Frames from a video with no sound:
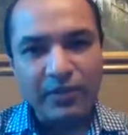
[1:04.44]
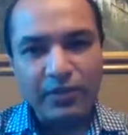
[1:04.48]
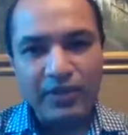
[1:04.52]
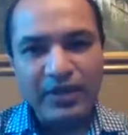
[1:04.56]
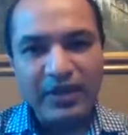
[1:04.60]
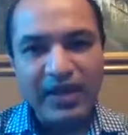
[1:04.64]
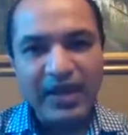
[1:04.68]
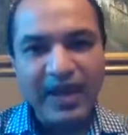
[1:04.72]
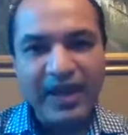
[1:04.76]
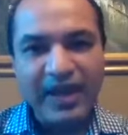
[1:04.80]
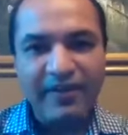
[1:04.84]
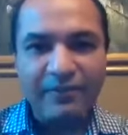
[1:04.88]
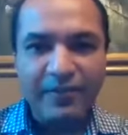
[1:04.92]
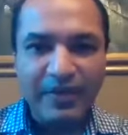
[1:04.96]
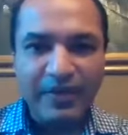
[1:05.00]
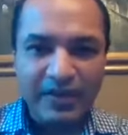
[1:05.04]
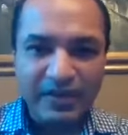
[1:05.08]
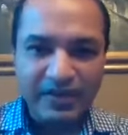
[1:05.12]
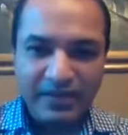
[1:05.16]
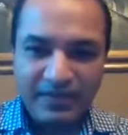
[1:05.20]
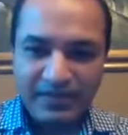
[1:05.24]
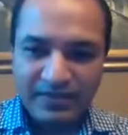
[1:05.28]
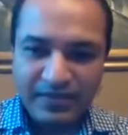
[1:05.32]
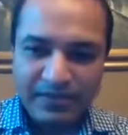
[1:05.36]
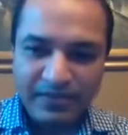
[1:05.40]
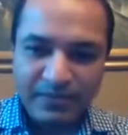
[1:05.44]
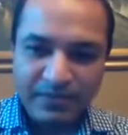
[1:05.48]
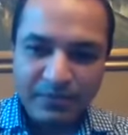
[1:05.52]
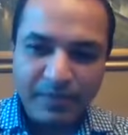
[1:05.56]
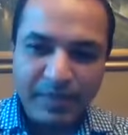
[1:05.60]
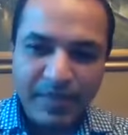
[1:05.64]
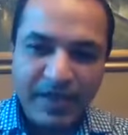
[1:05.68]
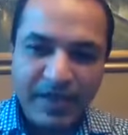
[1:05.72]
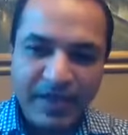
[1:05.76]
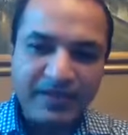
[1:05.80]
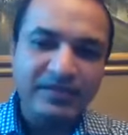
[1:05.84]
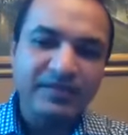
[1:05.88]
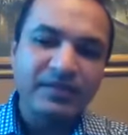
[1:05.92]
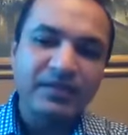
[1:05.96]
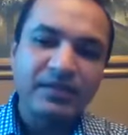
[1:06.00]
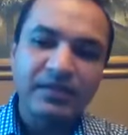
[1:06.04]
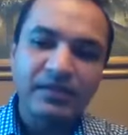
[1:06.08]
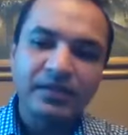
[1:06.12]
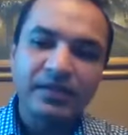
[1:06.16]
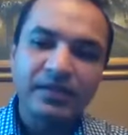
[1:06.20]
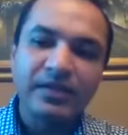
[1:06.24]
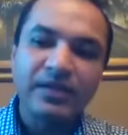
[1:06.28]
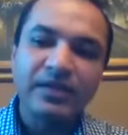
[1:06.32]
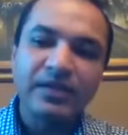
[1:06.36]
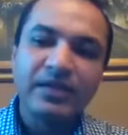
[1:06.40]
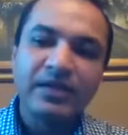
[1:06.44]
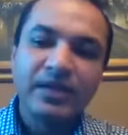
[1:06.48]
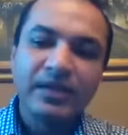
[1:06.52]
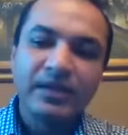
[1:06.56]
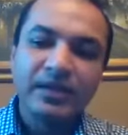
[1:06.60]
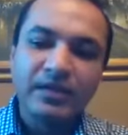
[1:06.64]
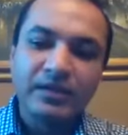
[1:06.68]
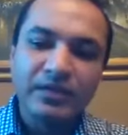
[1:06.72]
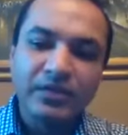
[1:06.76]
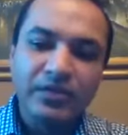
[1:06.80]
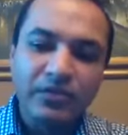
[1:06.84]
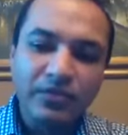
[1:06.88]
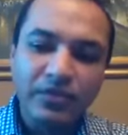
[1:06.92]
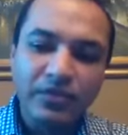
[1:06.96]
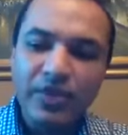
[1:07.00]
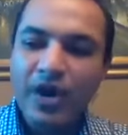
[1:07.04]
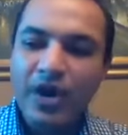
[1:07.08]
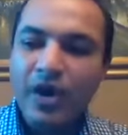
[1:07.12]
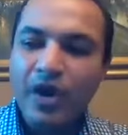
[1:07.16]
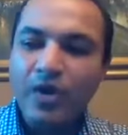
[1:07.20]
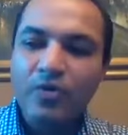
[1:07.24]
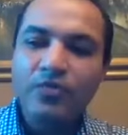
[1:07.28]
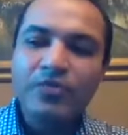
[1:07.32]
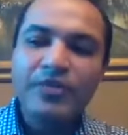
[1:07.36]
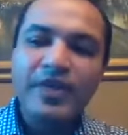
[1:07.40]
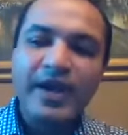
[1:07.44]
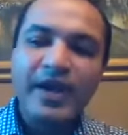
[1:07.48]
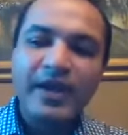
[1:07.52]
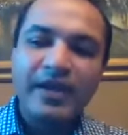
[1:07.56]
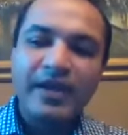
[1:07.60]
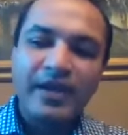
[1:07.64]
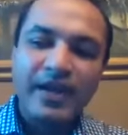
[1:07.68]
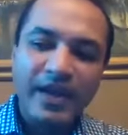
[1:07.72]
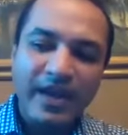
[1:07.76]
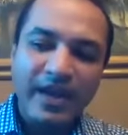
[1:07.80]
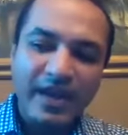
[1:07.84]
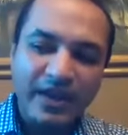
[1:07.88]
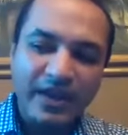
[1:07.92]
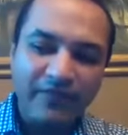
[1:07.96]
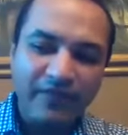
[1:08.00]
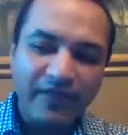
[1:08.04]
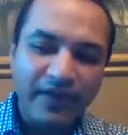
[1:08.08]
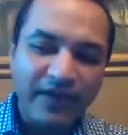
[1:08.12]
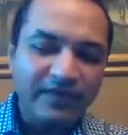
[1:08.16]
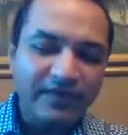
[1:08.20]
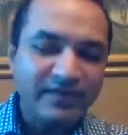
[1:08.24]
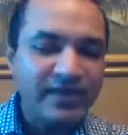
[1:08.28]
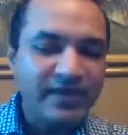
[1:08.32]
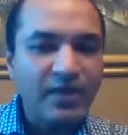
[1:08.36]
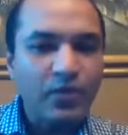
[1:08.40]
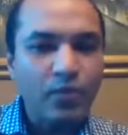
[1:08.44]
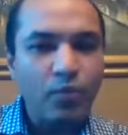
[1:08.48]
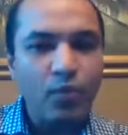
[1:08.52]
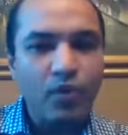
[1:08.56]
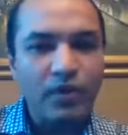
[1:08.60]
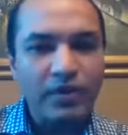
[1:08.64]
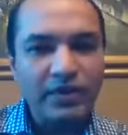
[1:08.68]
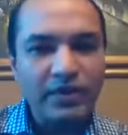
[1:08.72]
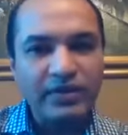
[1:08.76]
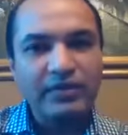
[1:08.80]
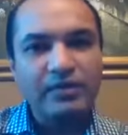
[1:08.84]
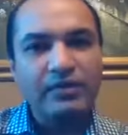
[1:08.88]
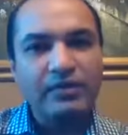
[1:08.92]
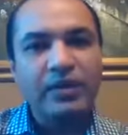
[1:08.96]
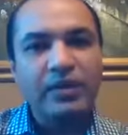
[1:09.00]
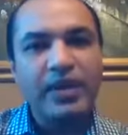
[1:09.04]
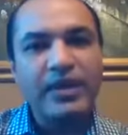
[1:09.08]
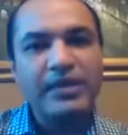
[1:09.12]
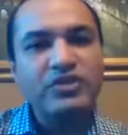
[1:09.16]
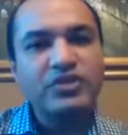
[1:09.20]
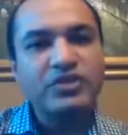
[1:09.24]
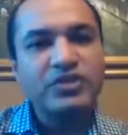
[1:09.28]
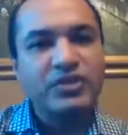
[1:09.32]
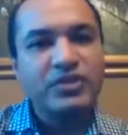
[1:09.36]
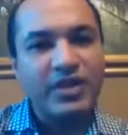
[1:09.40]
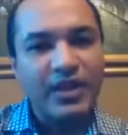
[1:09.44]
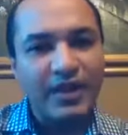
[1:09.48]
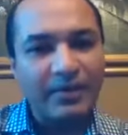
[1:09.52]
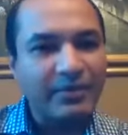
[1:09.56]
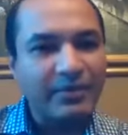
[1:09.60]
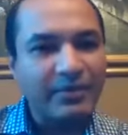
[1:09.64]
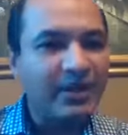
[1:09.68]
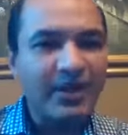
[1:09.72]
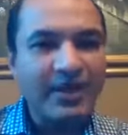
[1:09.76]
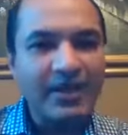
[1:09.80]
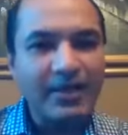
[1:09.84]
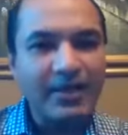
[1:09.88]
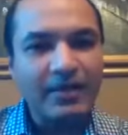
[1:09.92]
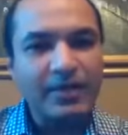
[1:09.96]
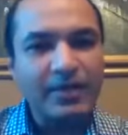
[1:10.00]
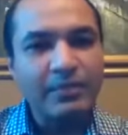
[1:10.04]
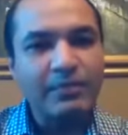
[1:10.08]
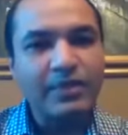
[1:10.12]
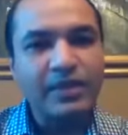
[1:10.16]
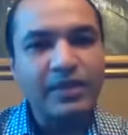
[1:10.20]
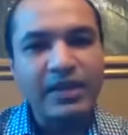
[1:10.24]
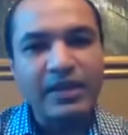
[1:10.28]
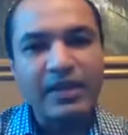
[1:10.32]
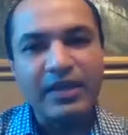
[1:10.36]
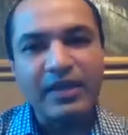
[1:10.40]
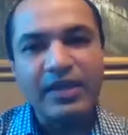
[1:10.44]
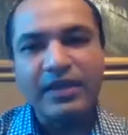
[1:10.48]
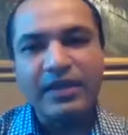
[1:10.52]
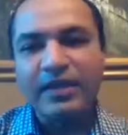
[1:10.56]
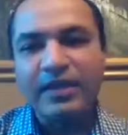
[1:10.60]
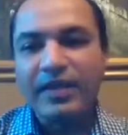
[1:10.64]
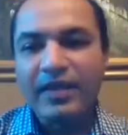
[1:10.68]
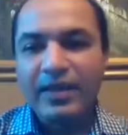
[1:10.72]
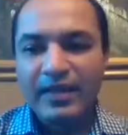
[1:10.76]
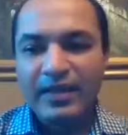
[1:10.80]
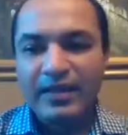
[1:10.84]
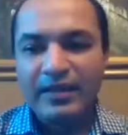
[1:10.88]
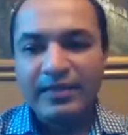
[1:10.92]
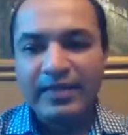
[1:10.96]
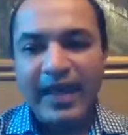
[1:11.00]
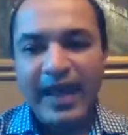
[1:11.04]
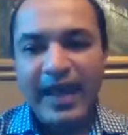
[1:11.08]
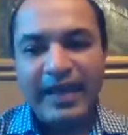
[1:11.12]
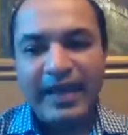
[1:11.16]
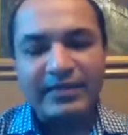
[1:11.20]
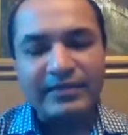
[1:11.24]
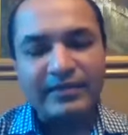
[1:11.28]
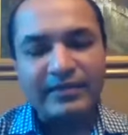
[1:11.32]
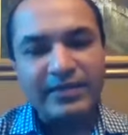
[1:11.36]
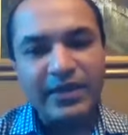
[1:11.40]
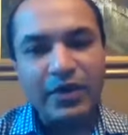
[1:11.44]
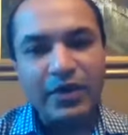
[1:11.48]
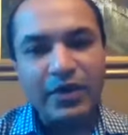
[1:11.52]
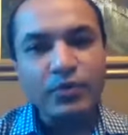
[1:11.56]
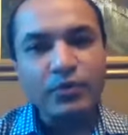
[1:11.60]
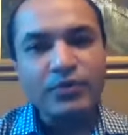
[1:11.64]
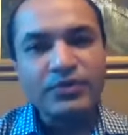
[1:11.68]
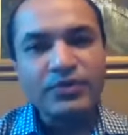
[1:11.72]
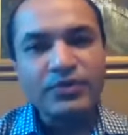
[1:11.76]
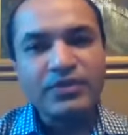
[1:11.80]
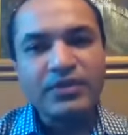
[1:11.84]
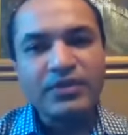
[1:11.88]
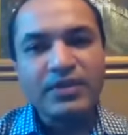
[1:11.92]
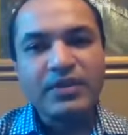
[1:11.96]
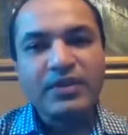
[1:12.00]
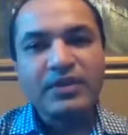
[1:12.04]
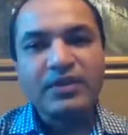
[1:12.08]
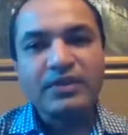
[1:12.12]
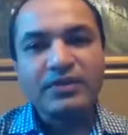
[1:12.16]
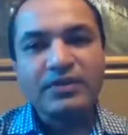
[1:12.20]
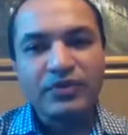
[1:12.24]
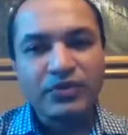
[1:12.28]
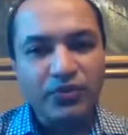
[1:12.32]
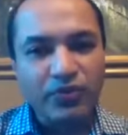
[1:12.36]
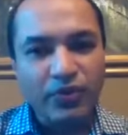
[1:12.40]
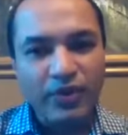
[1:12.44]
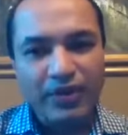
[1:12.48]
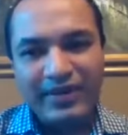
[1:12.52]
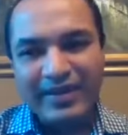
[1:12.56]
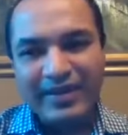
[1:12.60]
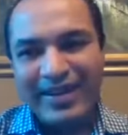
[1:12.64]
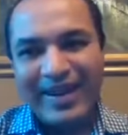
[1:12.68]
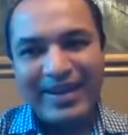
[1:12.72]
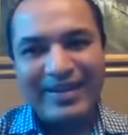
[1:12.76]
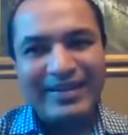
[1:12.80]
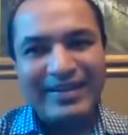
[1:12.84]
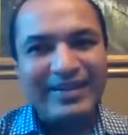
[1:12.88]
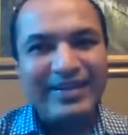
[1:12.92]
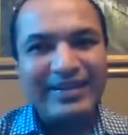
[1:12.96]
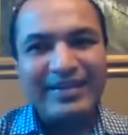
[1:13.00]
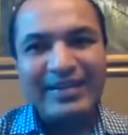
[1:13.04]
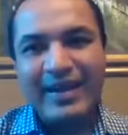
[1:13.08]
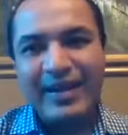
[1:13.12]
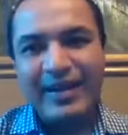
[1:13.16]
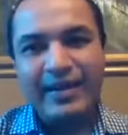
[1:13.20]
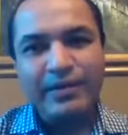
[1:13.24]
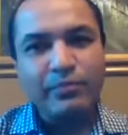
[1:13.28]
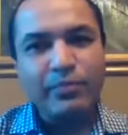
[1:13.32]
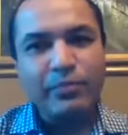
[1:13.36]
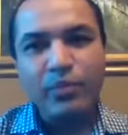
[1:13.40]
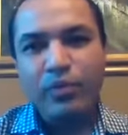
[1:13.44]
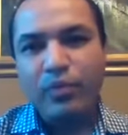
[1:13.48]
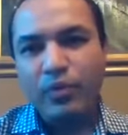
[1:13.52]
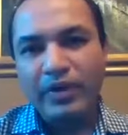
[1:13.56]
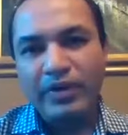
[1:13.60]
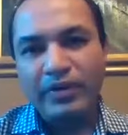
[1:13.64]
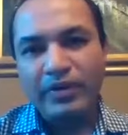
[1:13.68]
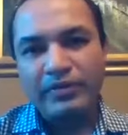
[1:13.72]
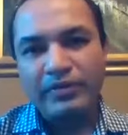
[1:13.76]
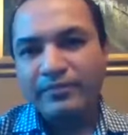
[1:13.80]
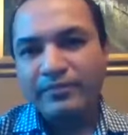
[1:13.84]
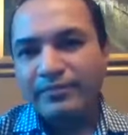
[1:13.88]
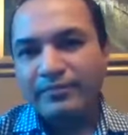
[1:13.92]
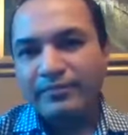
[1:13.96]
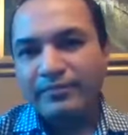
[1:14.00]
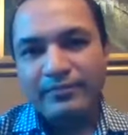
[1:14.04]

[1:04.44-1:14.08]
that we have because it's basically, you know that, hey, if I take one inhalation, I'm going to end up getting that dose to a 99.9%